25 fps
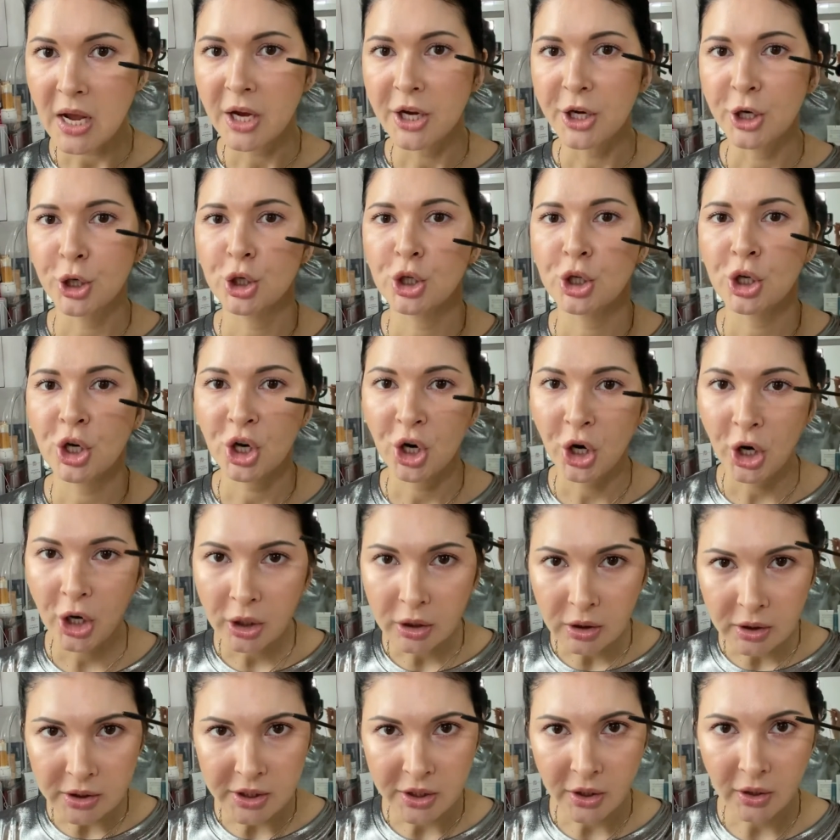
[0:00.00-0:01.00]
It
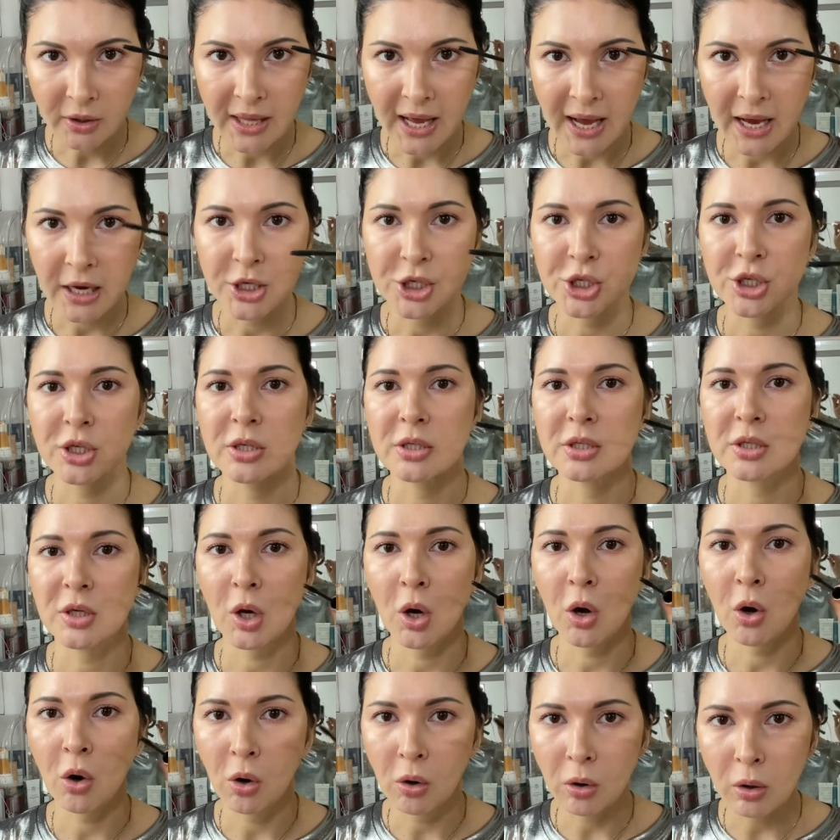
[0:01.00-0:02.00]
curls your lashes,
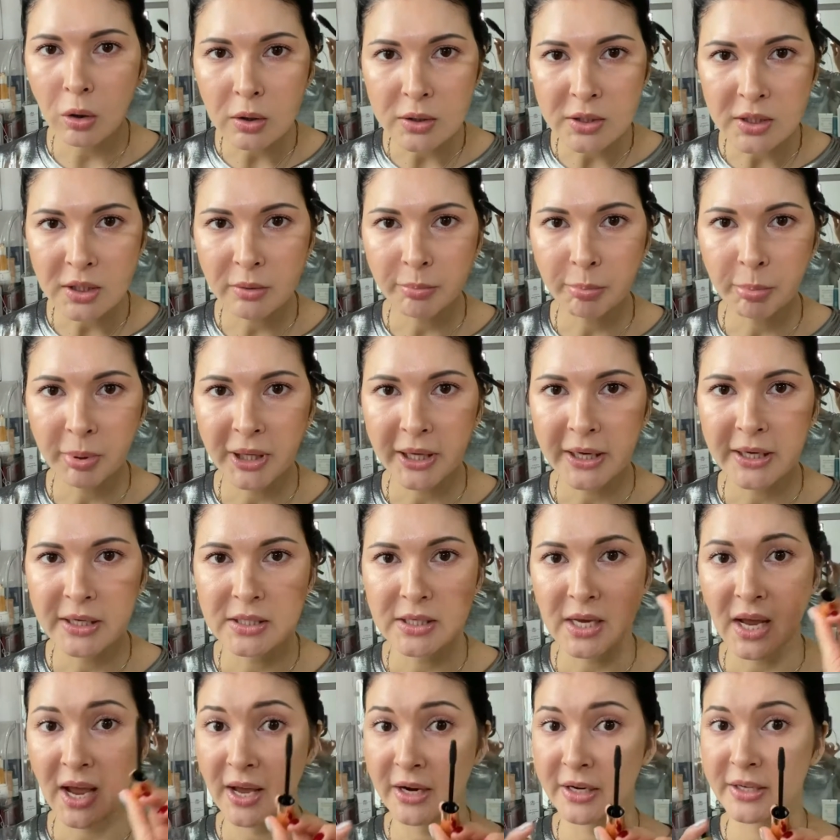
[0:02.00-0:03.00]
holds in
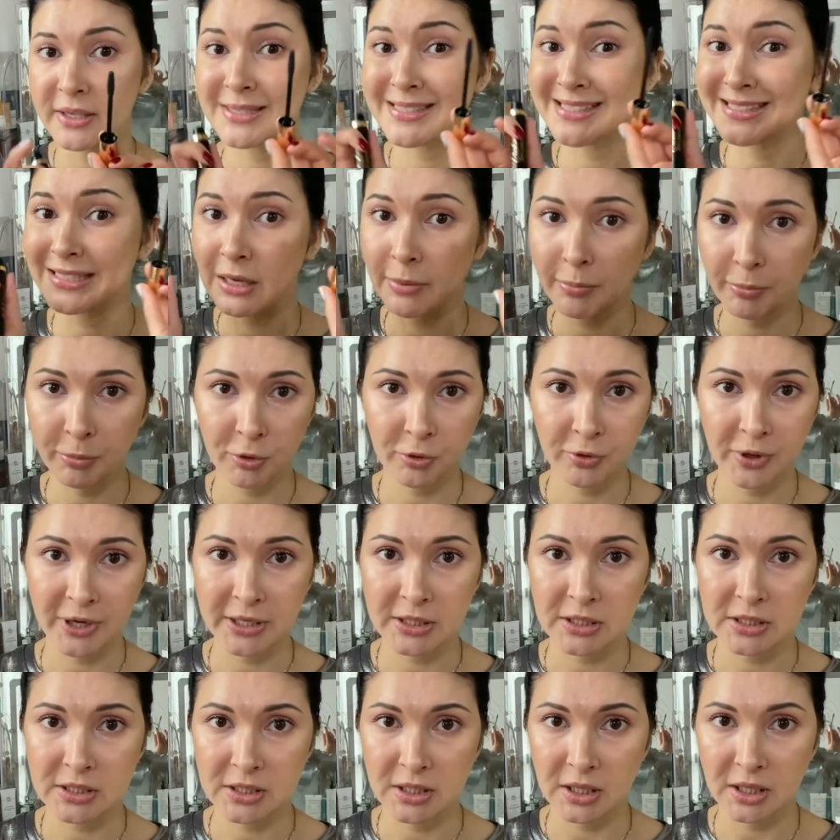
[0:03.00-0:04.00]
place, and
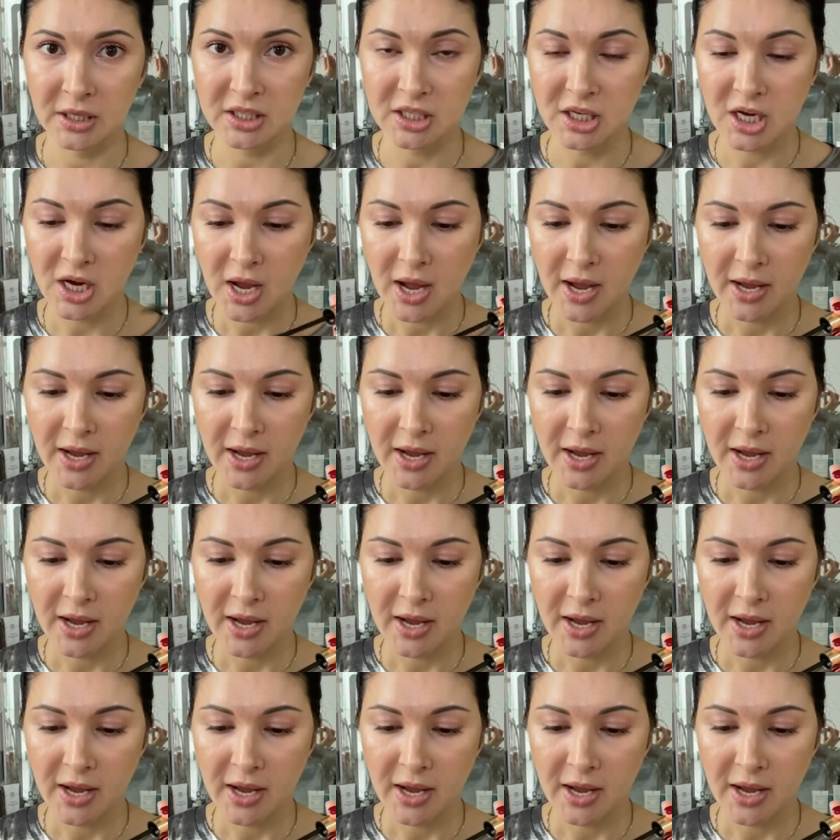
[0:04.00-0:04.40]
separates it.